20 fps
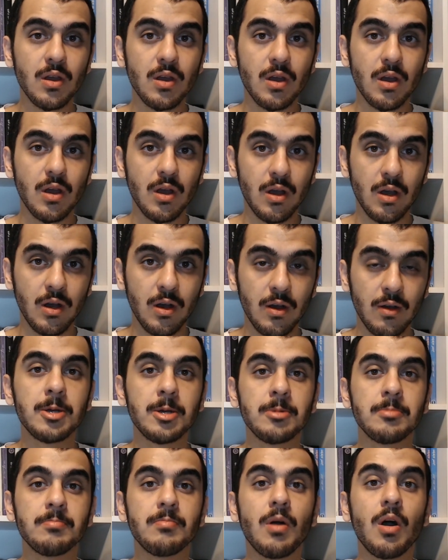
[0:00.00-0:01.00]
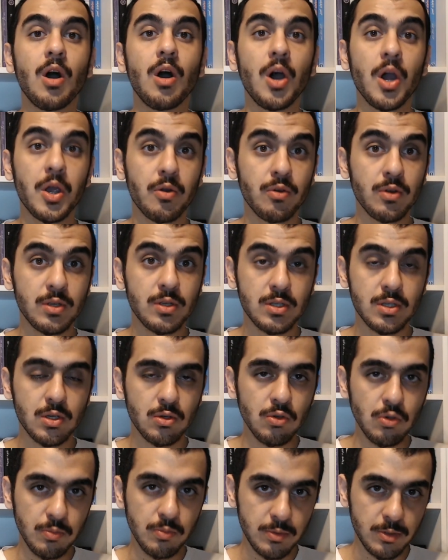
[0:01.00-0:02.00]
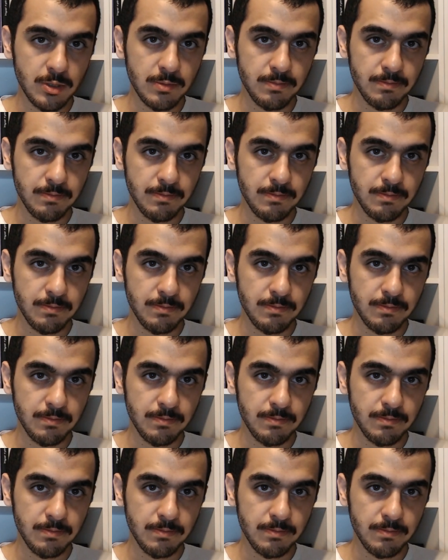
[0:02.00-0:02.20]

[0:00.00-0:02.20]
of high-risk groups.